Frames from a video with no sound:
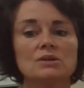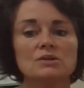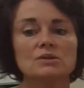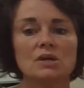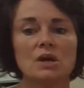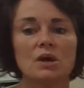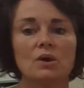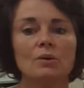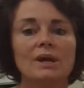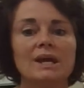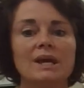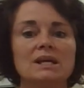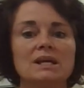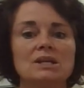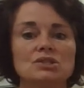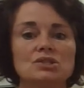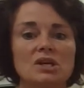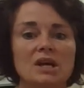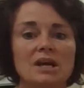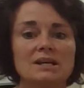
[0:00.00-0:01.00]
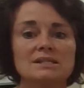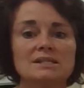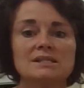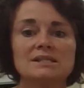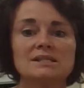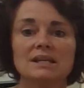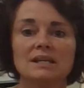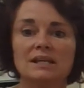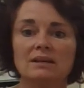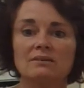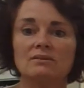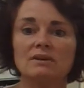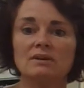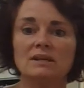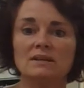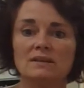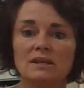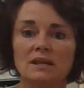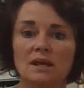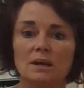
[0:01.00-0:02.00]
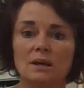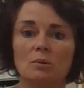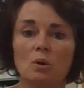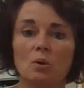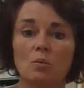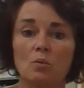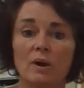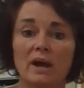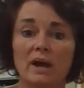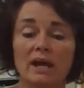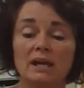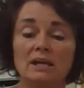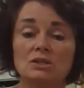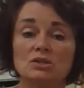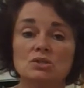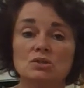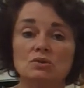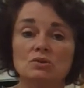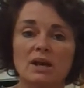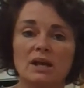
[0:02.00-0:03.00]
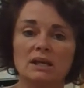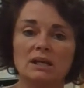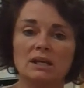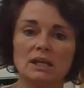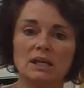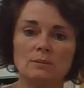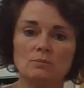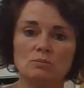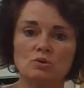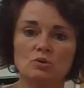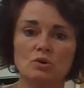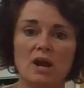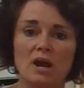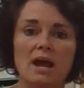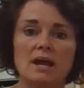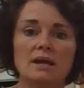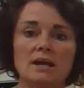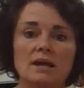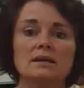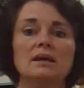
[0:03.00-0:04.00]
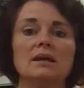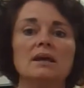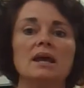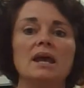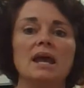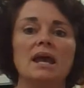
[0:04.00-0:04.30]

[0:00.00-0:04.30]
So just giving them a way to kind of keep track